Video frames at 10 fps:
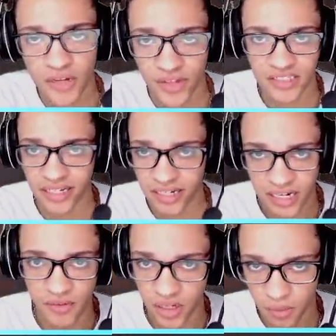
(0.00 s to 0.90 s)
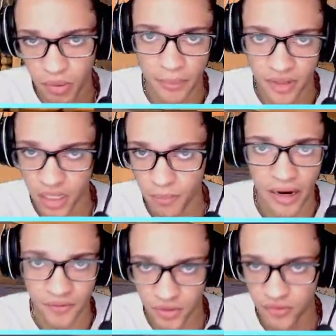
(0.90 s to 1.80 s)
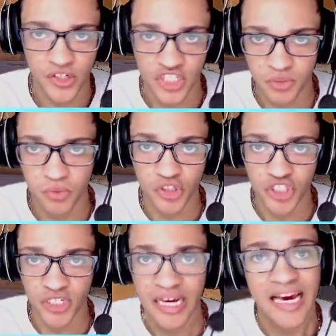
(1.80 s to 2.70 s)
that's like kind of like popping up after every explosion.